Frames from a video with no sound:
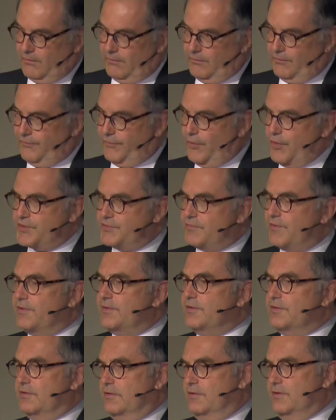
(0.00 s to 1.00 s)
The first
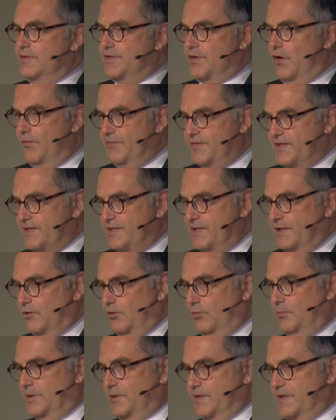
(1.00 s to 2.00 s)
one is obviously
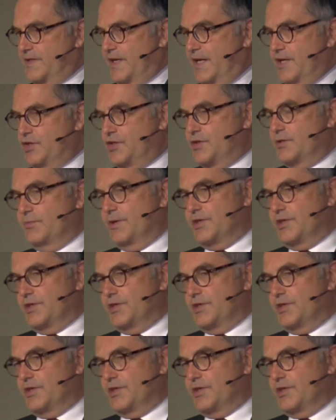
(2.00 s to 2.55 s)
globalization,